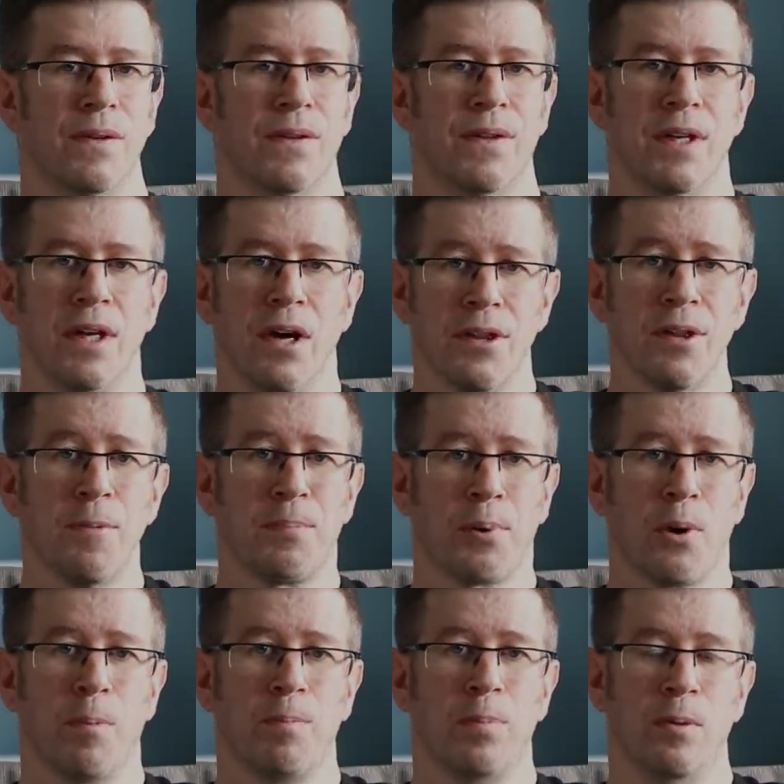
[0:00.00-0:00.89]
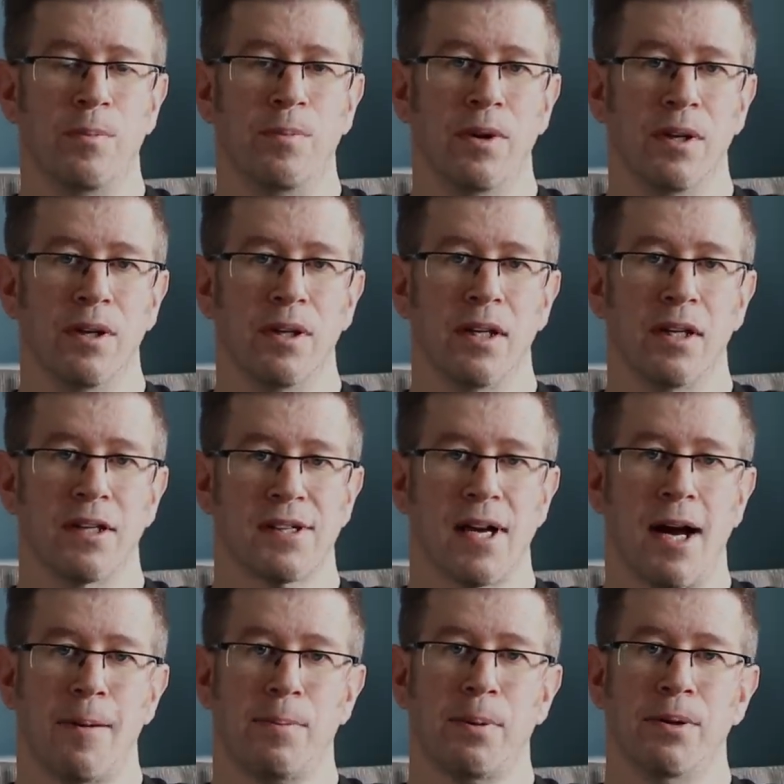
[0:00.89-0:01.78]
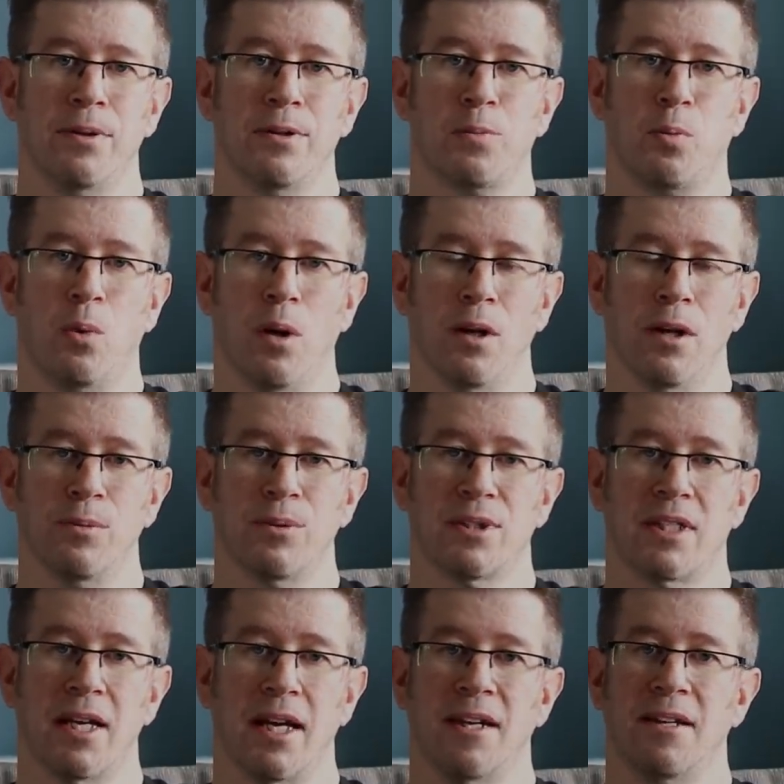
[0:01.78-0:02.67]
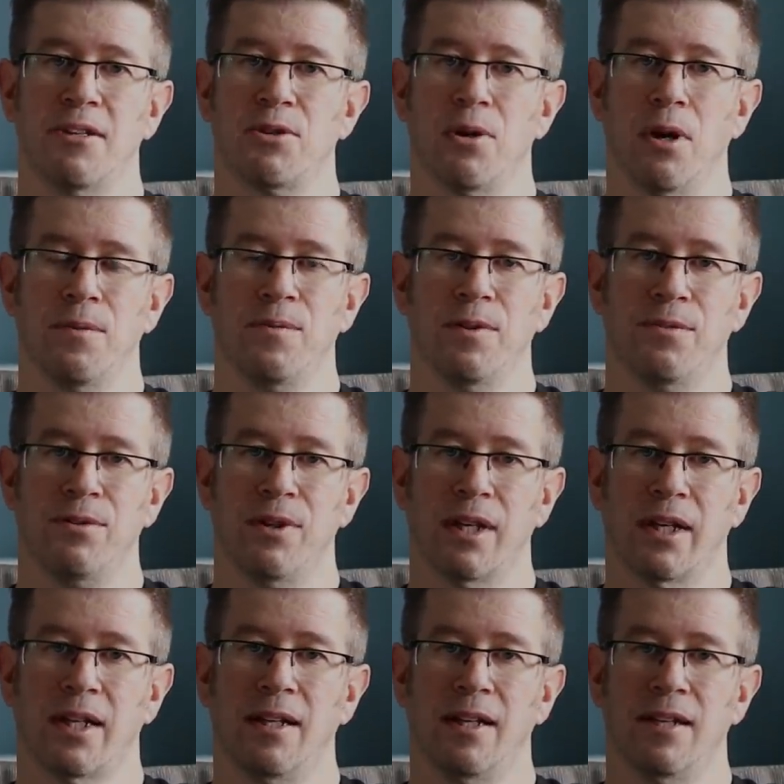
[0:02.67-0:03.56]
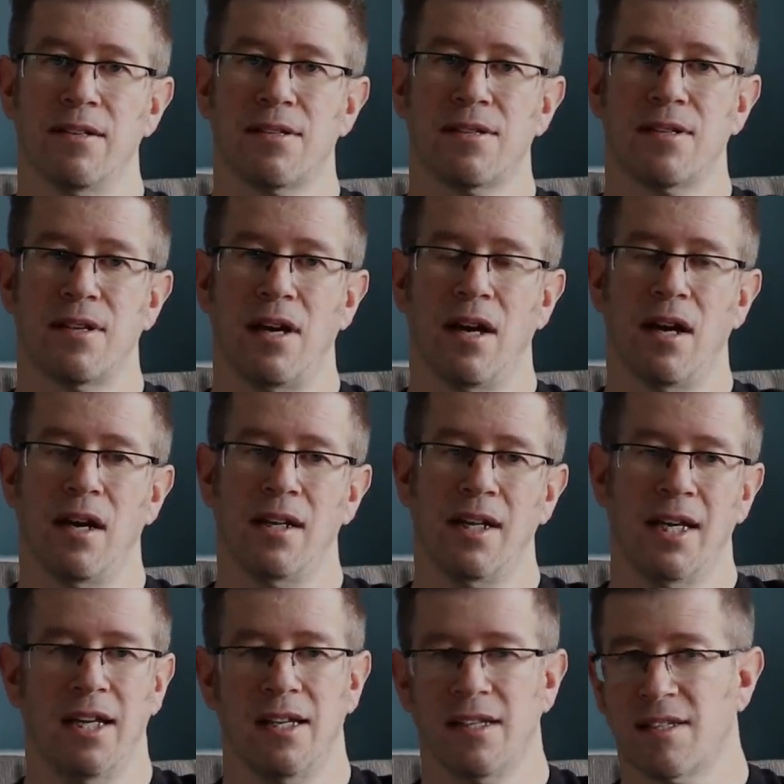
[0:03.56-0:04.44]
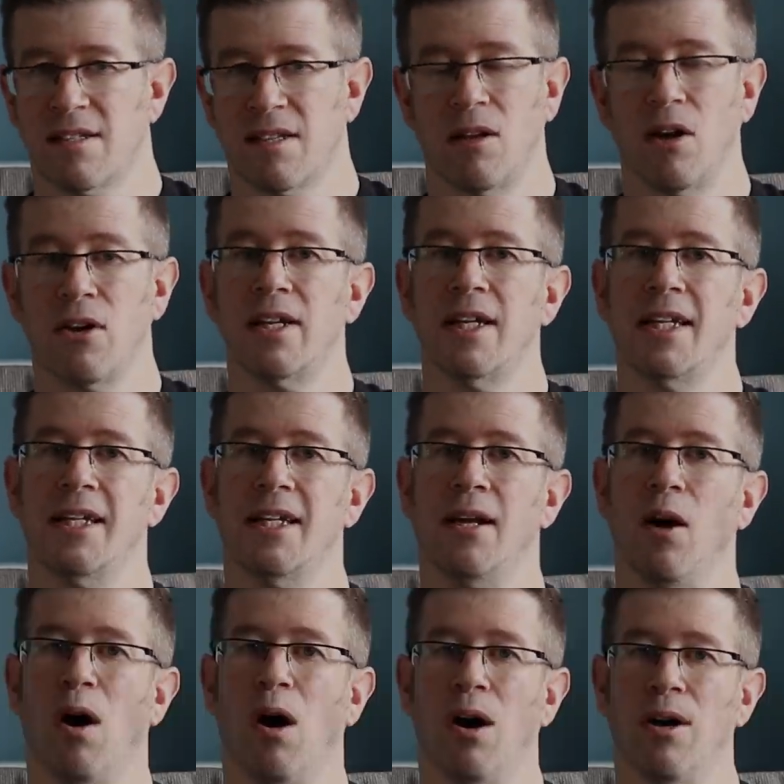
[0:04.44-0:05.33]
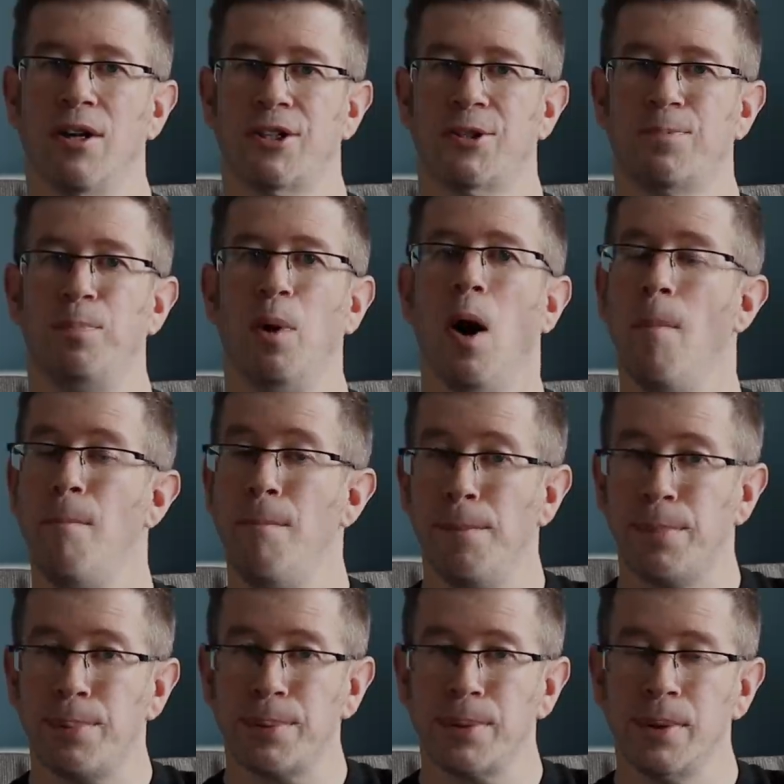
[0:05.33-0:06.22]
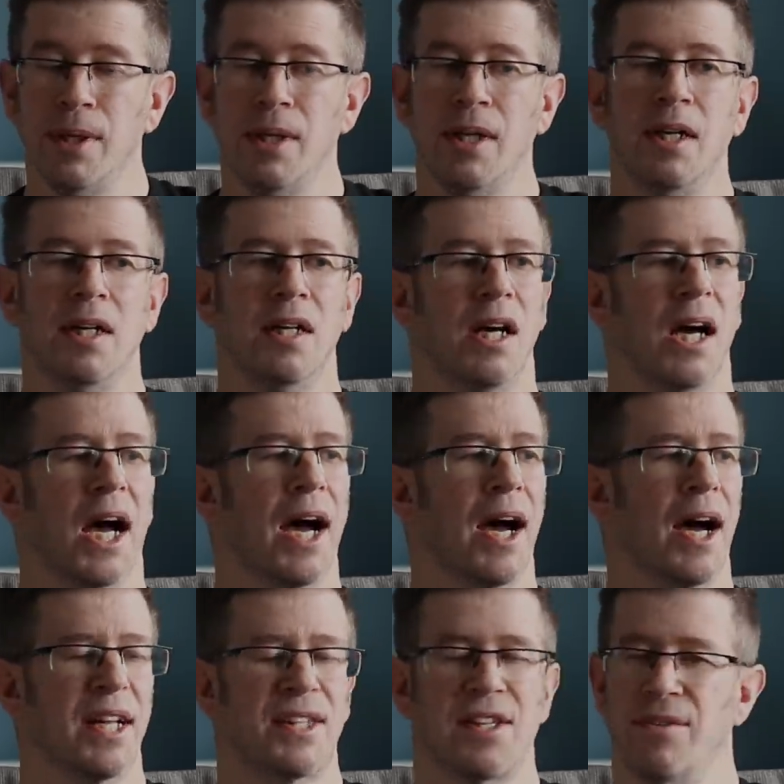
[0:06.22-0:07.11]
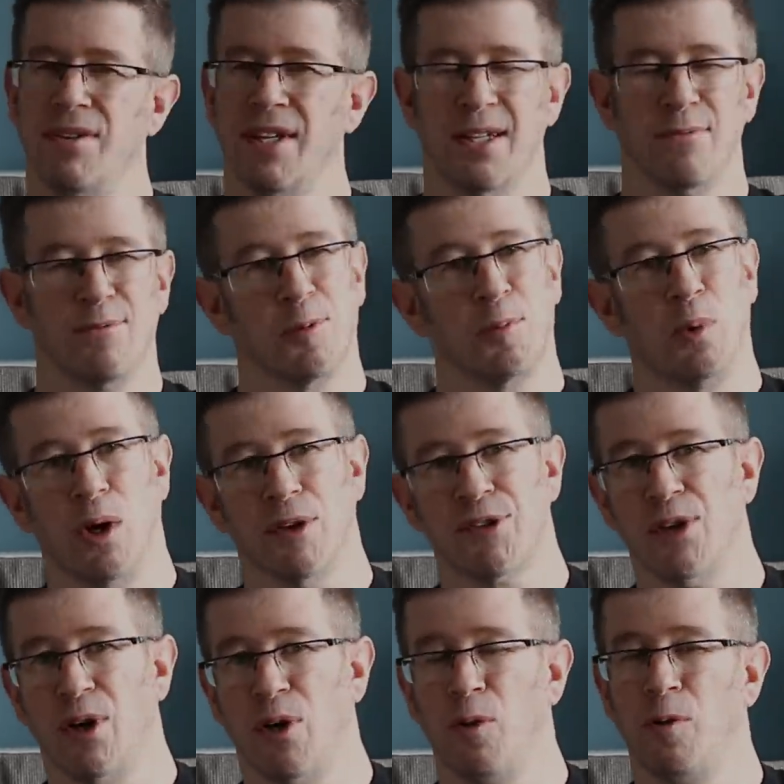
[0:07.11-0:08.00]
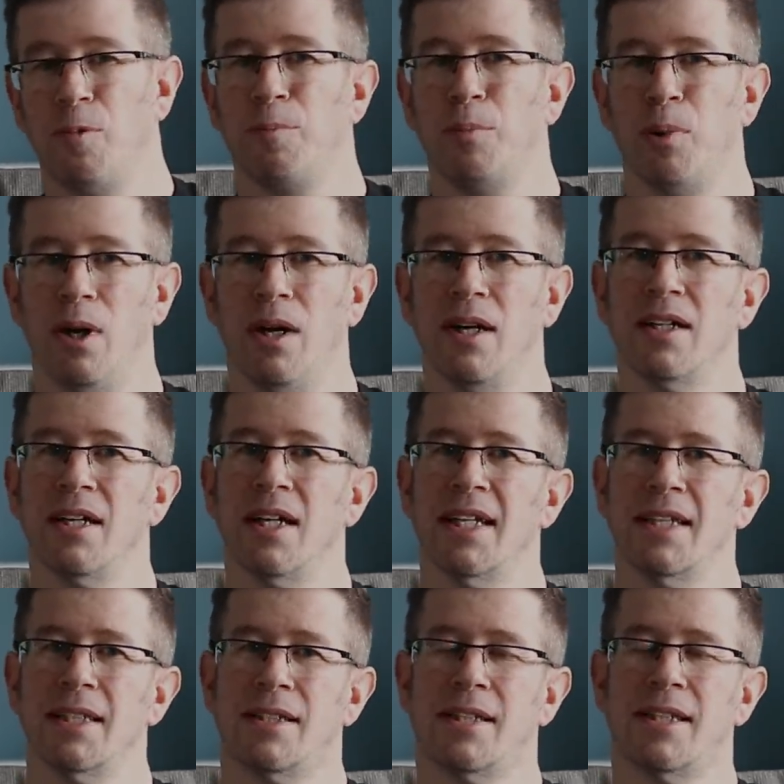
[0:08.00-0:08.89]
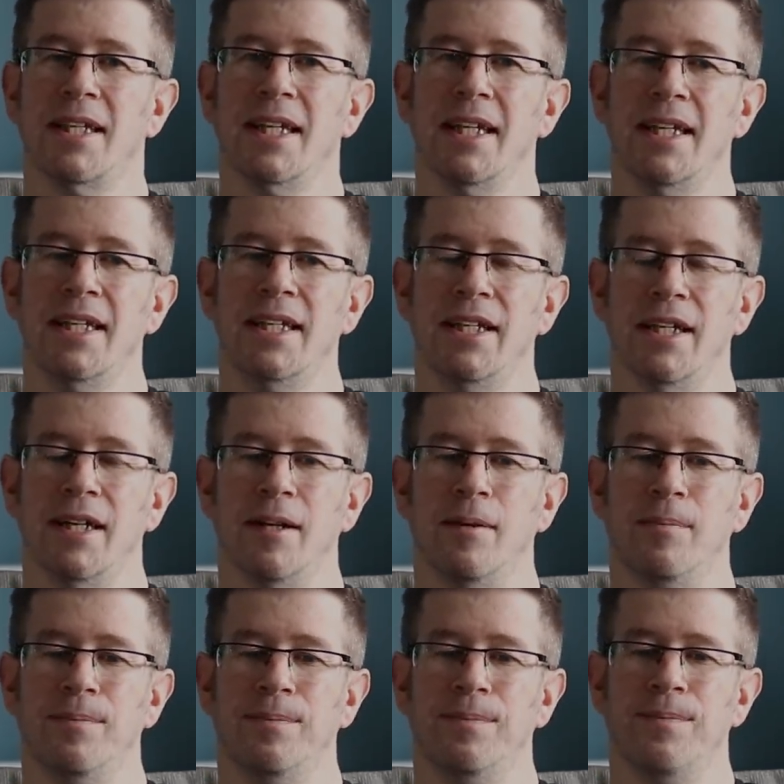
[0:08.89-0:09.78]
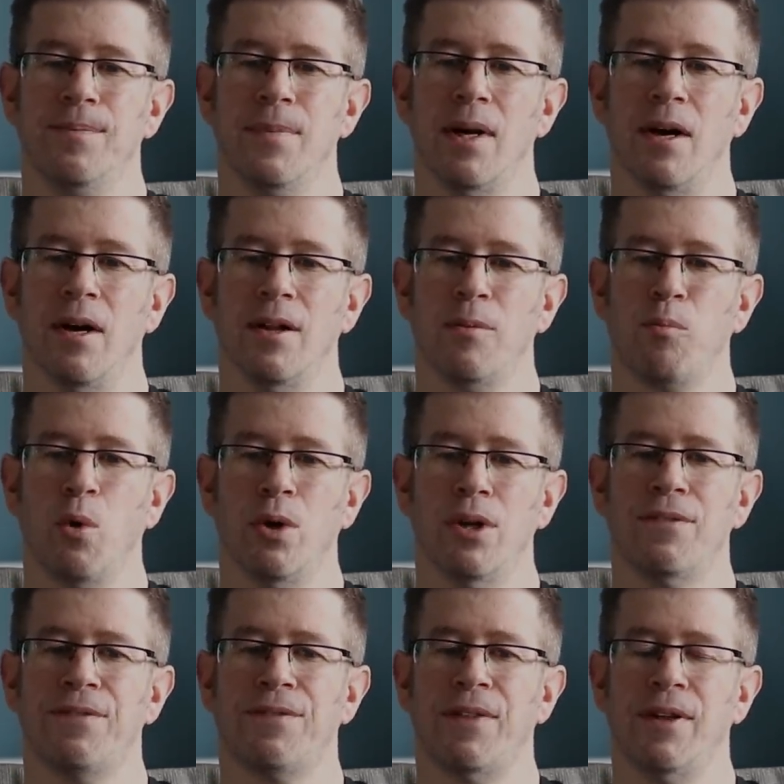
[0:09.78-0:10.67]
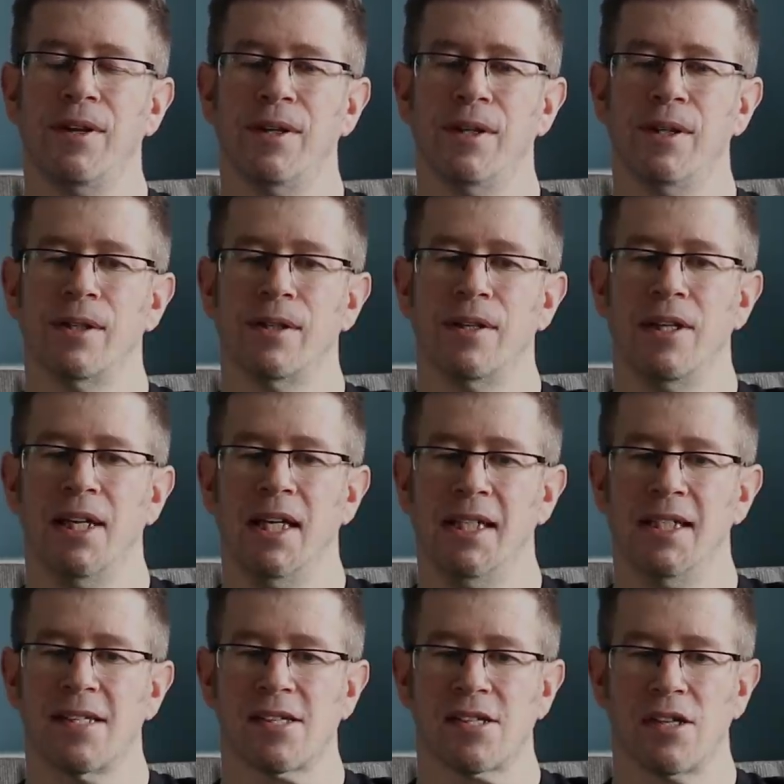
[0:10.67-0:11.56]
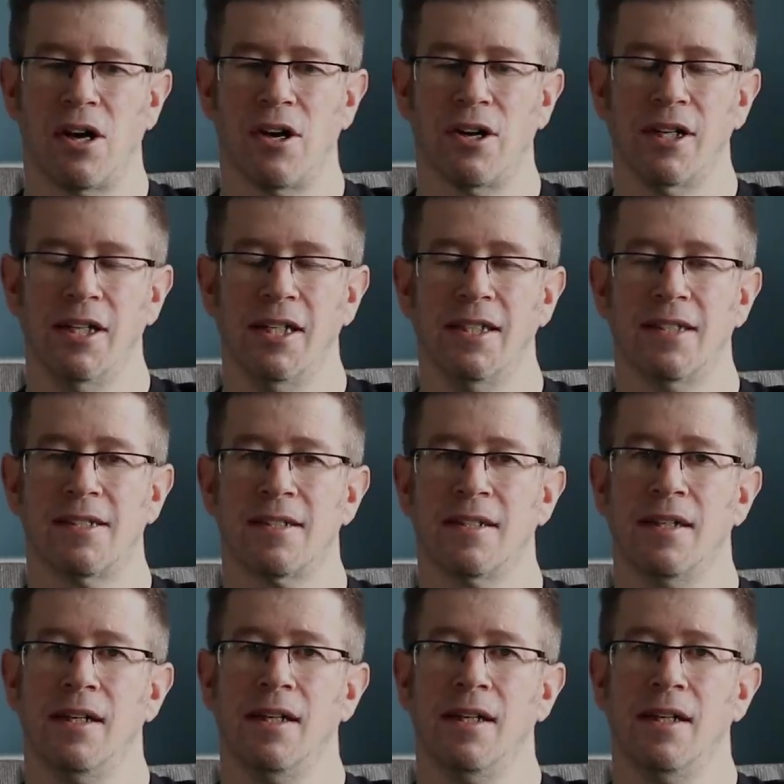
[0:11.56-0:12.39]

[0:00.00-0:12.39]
the other problem that has happened while I was daily driving the vehicle is uh, hit a slightly large bump uh, I don't think it was a pothole, but the um, uh, one of the near side